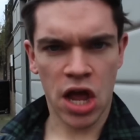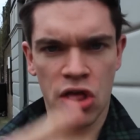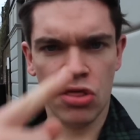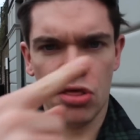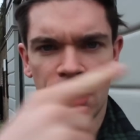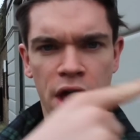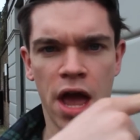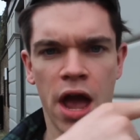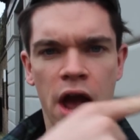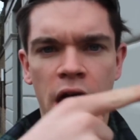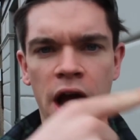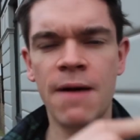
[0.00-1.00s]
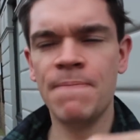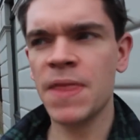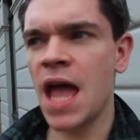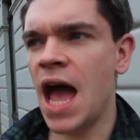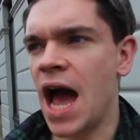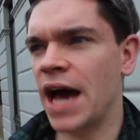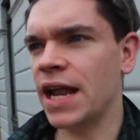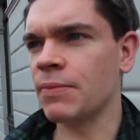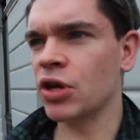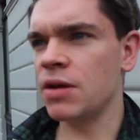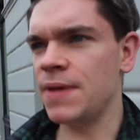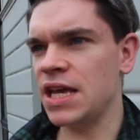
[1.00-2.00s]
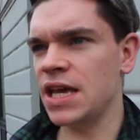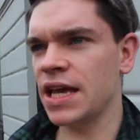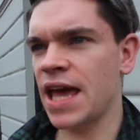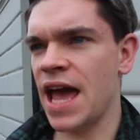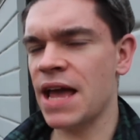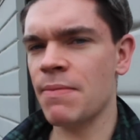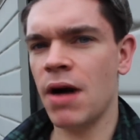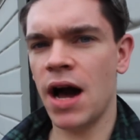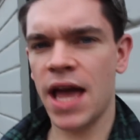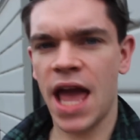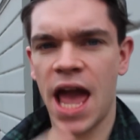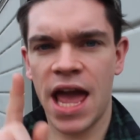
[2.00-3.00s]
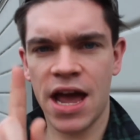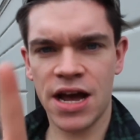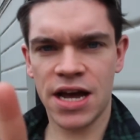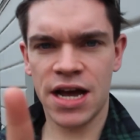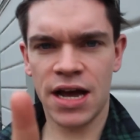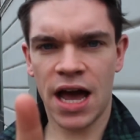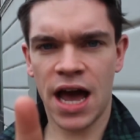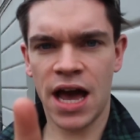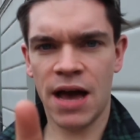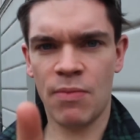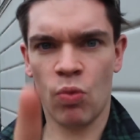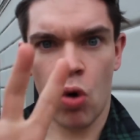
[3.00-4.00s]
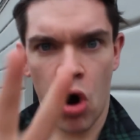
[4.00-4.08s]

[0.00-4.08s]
in there, and I'm going to be getting my hair um,